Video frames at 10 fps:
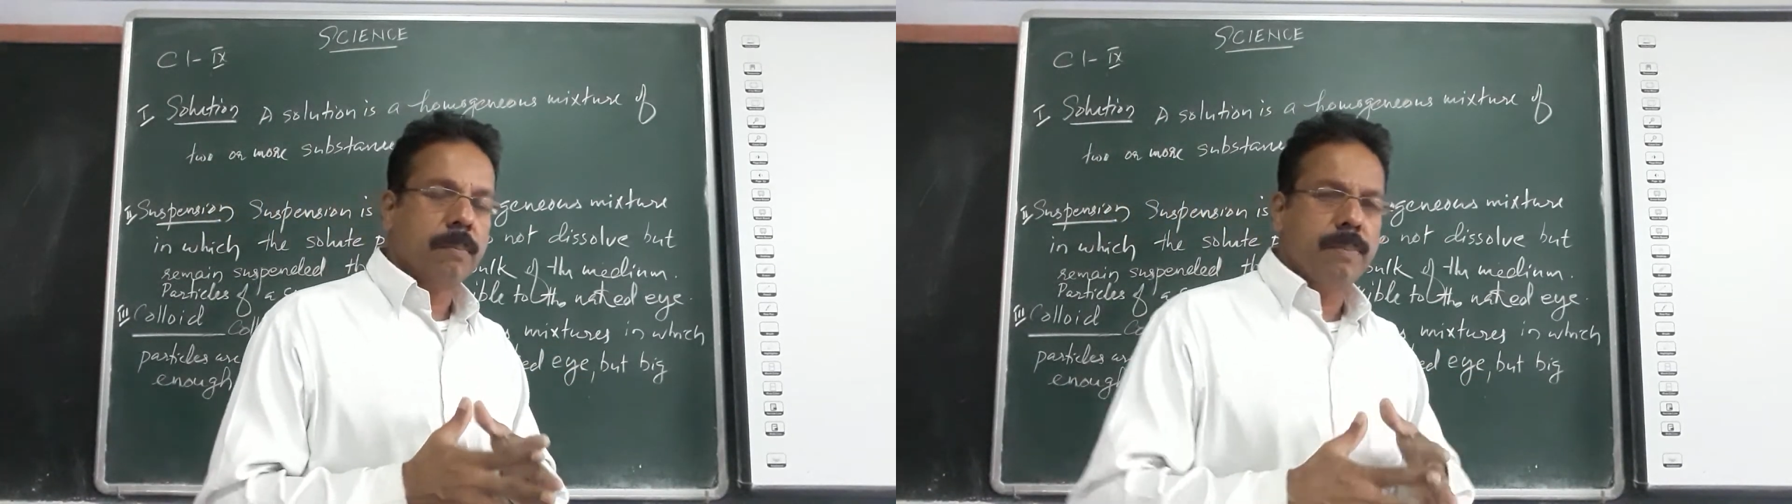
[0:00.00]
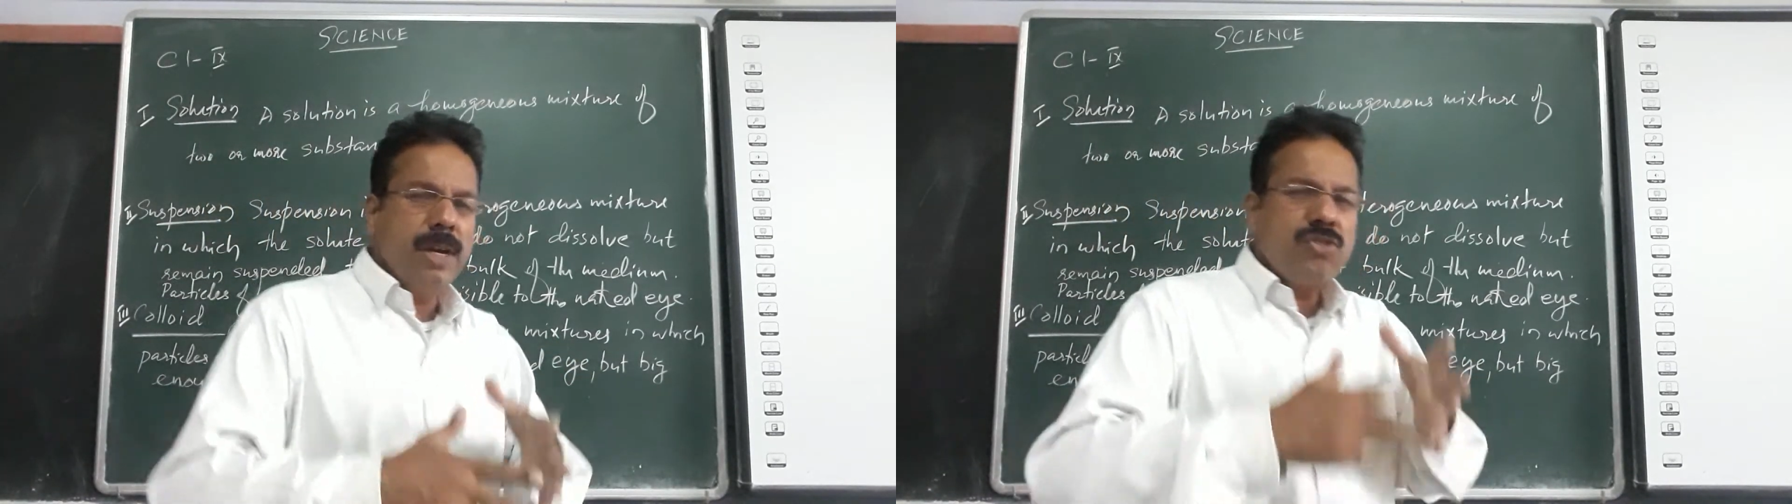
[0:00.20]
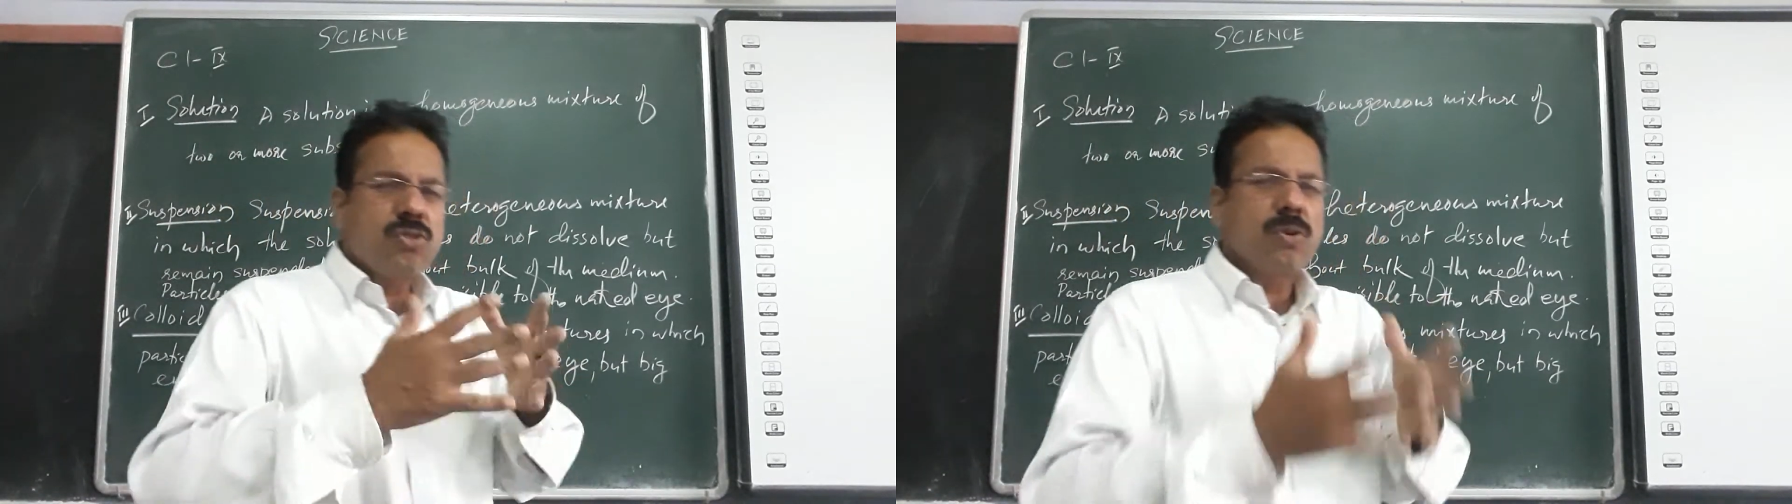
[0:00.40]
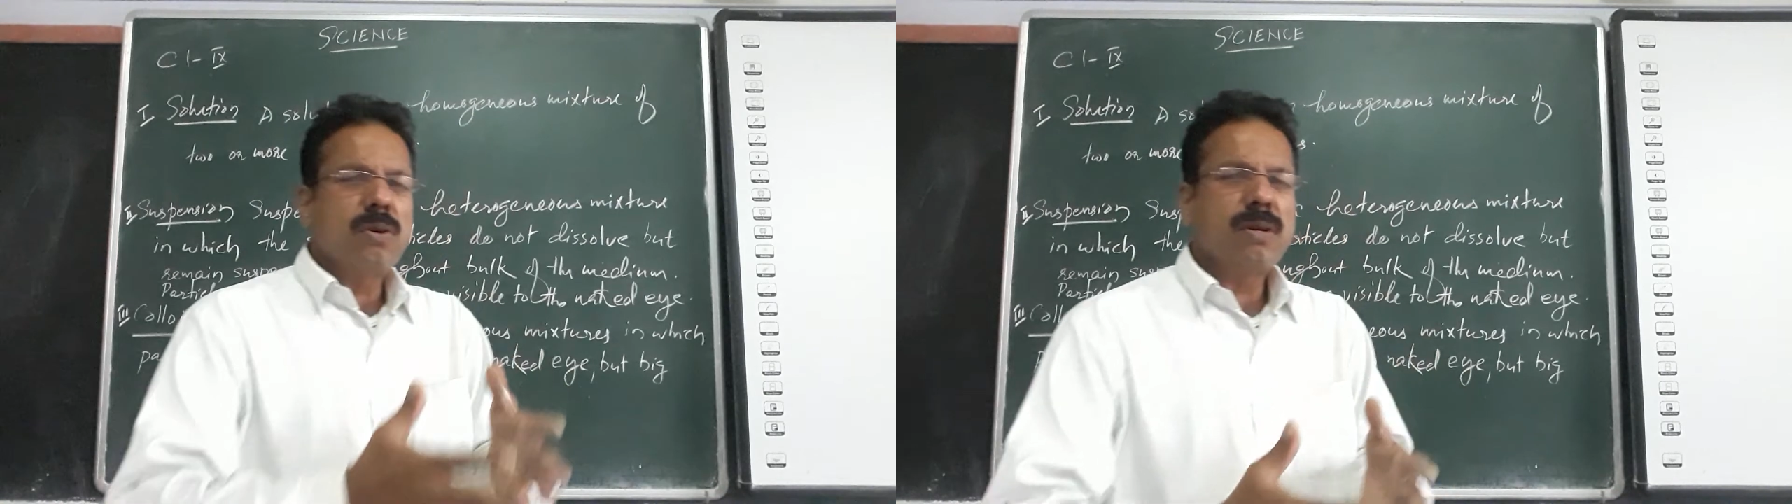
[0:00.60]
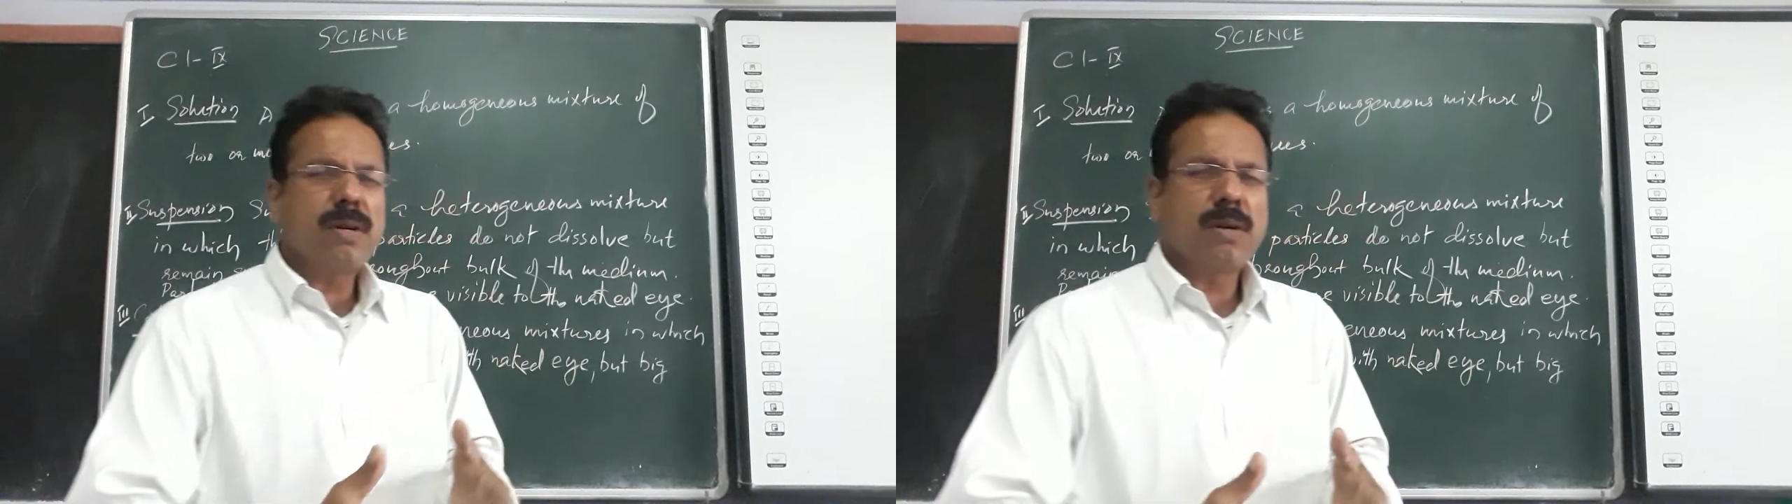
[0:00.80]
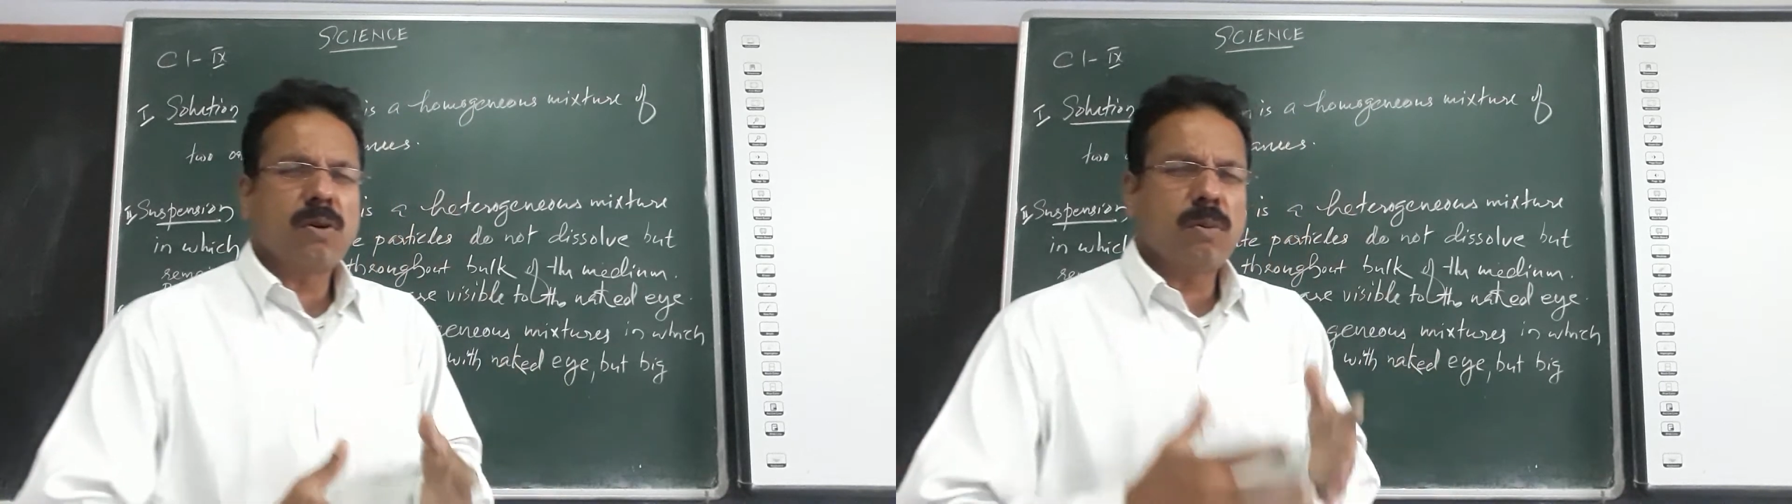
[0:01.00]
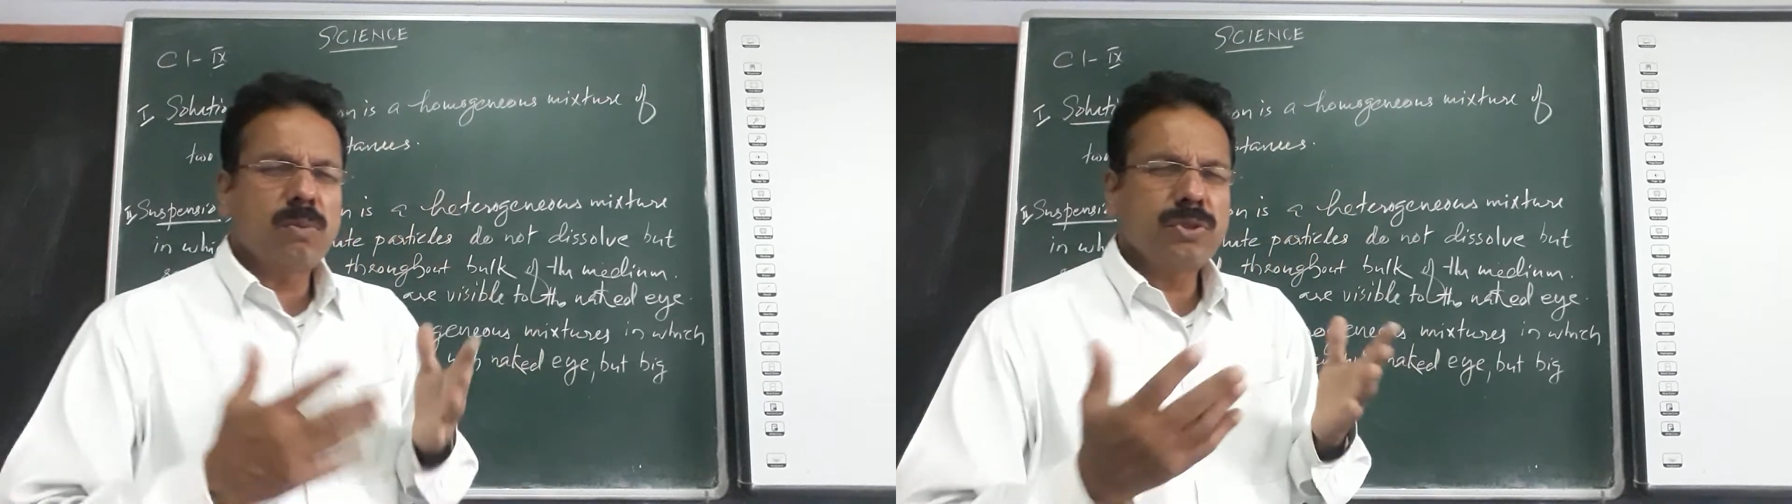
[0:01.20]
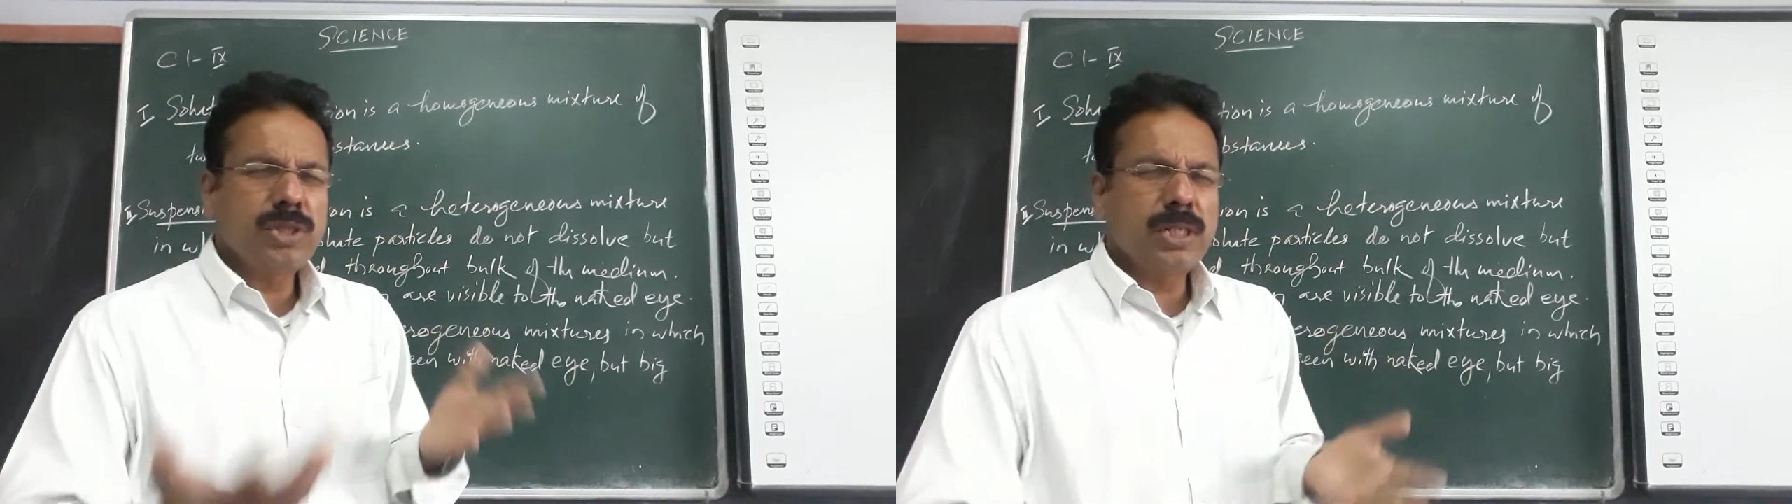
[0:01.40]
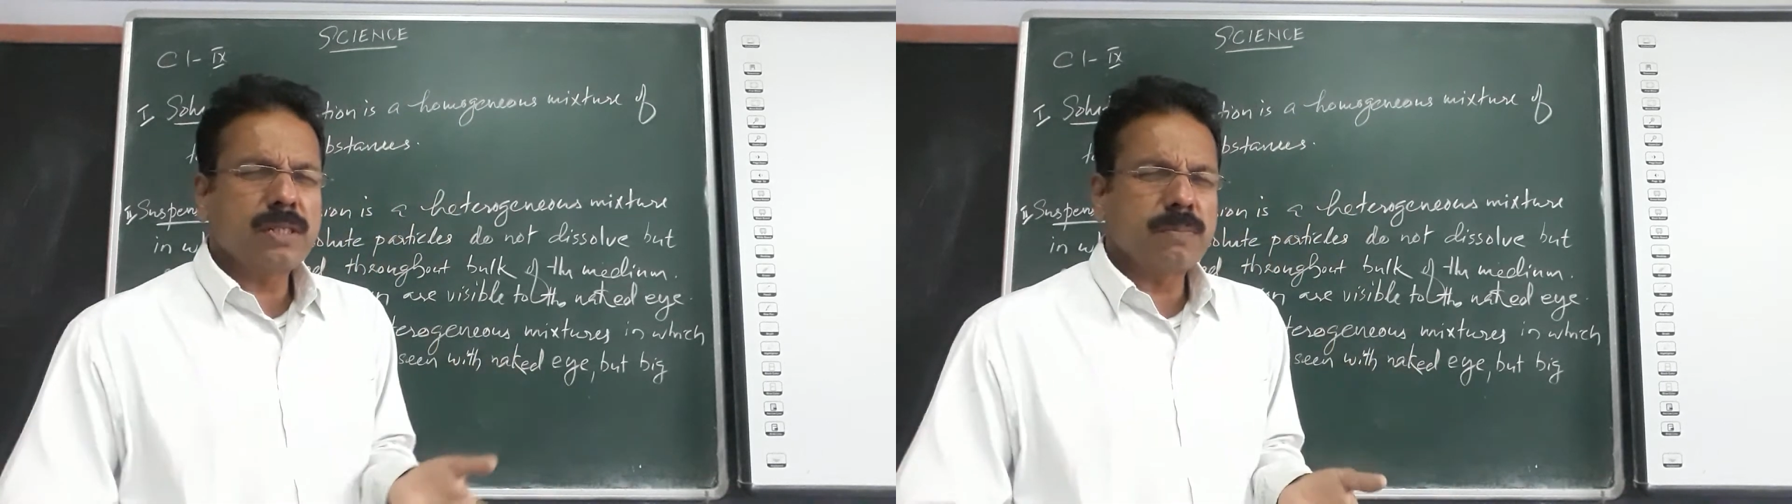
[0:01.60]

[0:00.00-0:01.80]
Based on homogeneous